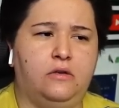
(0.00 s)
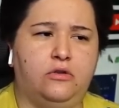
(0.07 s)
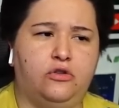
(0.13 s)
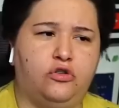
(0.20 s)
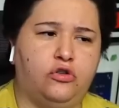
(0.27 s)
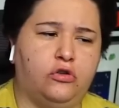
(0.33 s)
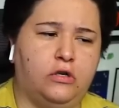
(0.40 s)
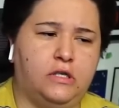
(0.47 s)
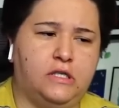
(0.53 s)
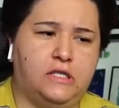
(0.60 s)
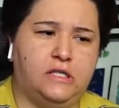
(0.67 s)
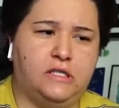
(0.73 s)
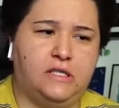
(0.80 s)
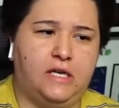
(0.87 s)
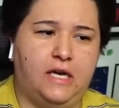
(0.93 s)

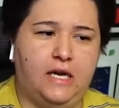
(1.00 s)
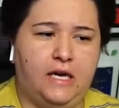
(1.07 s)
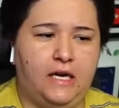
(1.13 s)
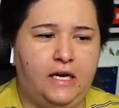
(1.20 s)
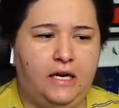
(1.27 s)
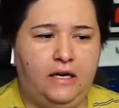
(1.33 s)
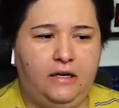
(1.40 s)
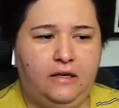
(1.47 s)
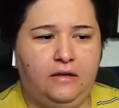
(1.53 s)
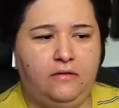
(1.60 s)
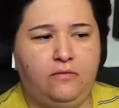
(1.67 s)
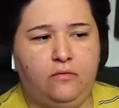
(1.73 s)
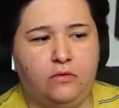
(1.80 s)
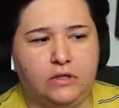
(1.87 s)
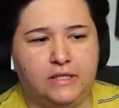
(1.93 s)

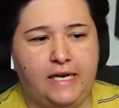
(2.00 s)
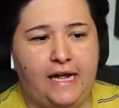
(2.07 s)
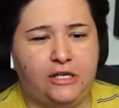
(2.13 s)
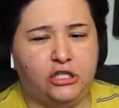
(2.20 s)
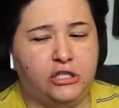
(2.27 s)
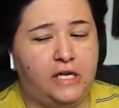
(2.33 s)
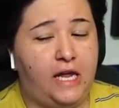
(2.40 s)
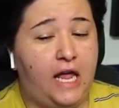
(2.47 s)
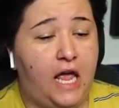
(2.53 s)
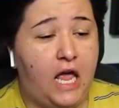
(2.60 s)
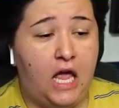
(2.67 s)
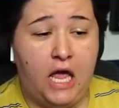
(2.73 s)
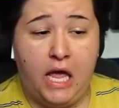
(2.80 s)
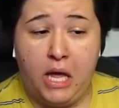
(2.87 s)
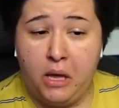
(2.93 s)
Interesting. Was it actually
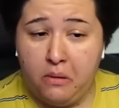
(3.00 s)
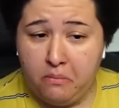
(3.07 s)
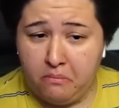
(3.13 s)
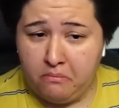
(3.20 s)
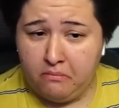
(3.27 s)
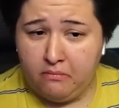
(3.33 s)
him?